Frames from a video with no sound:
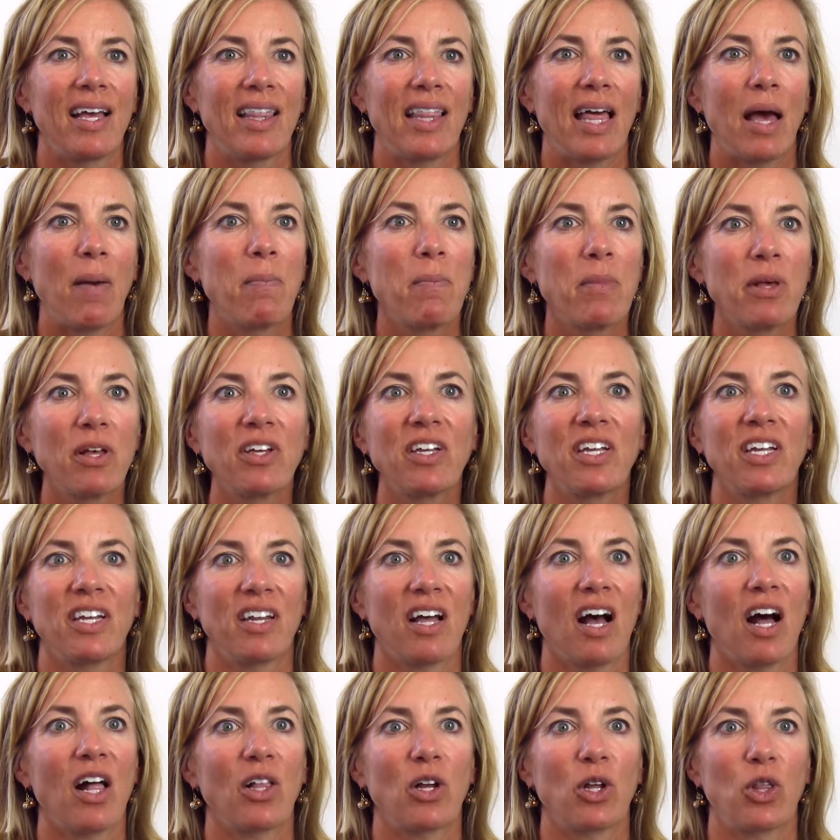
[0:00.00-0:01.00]
$1 million
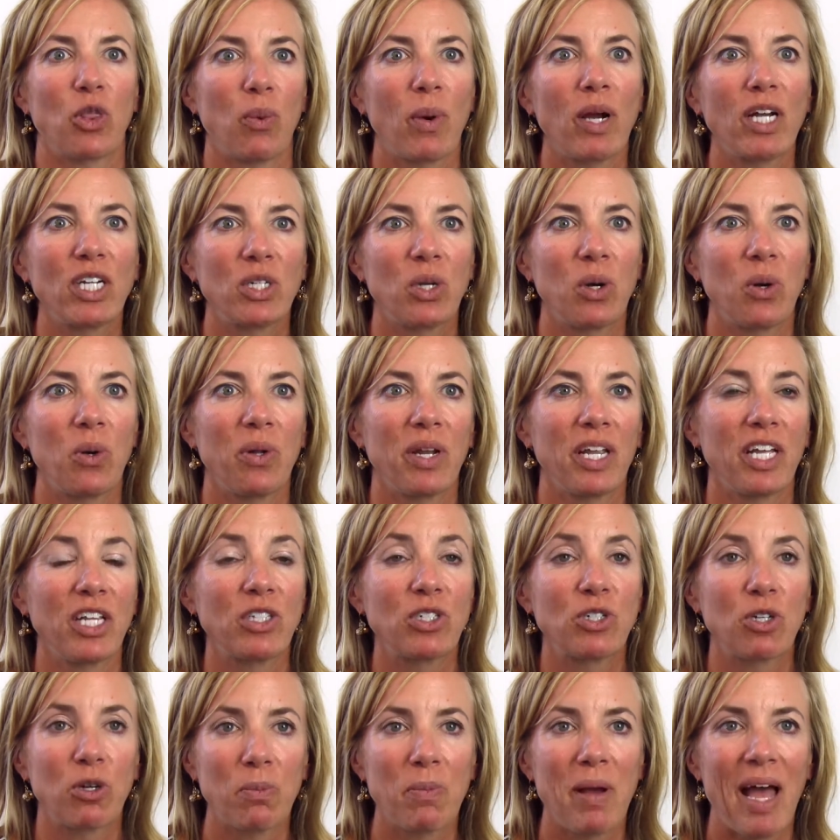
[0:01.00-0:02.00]
threshold
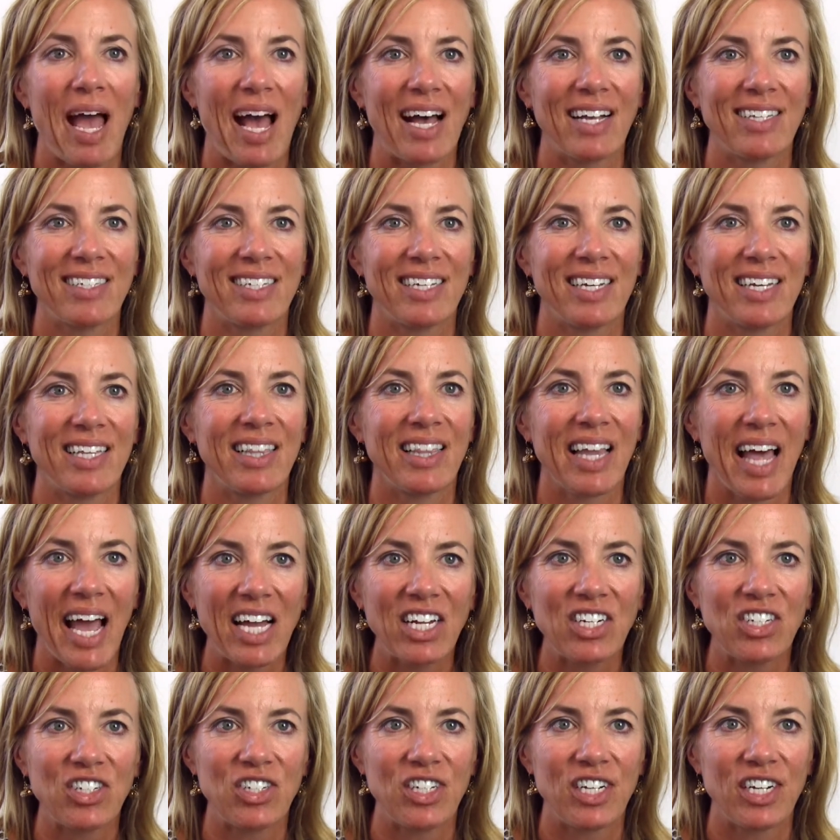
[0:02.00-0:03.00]
and surpass it. And
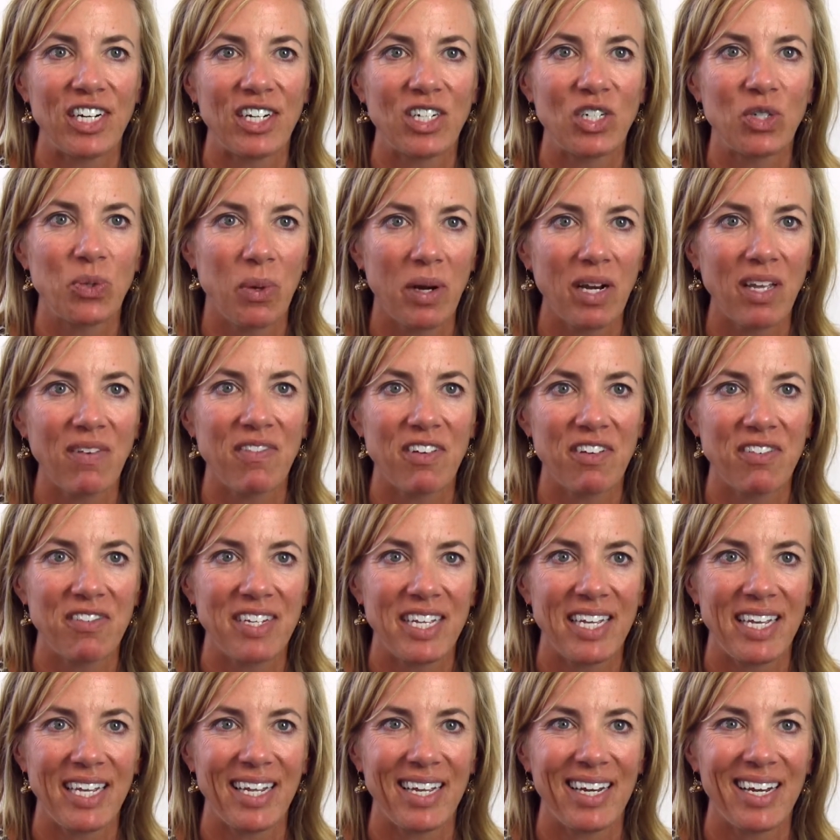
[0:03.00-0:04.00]
last year, in
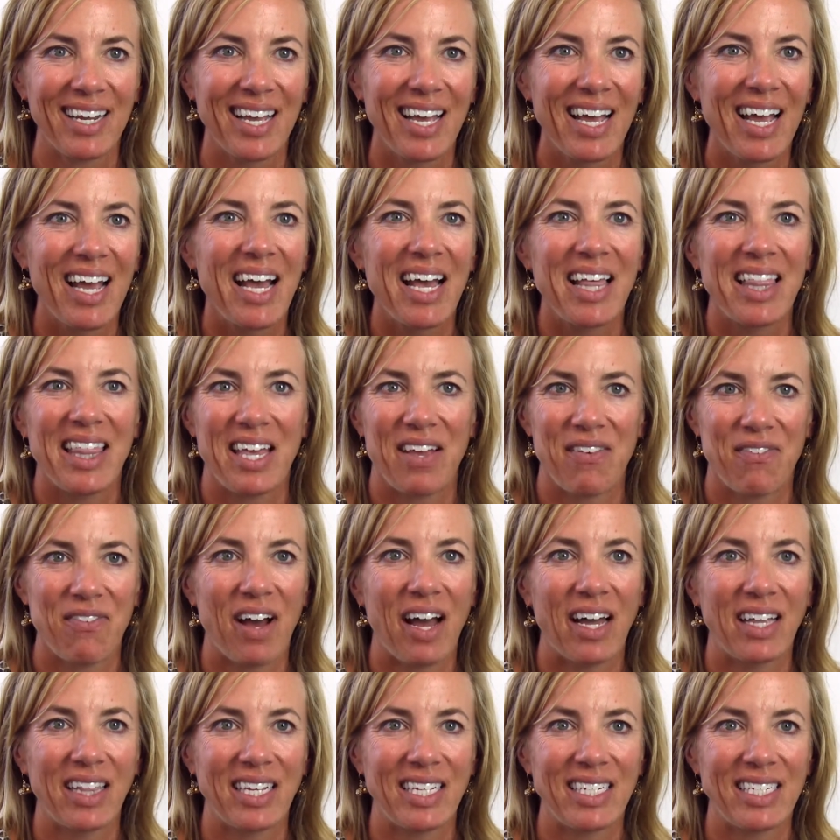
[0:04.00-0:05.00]
2015, they
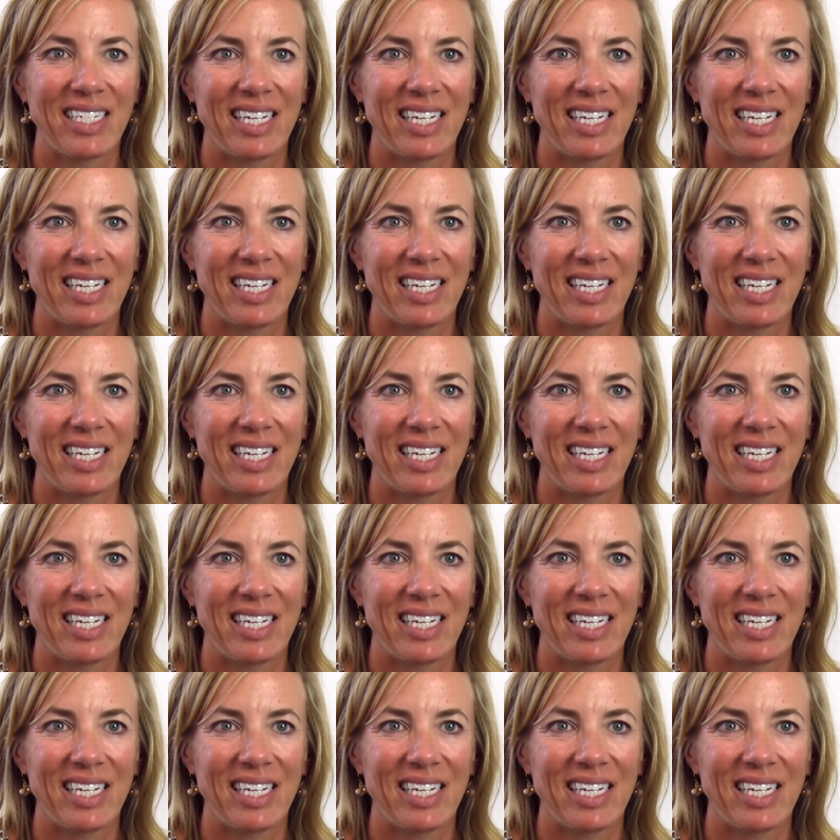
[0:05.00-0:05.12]
finally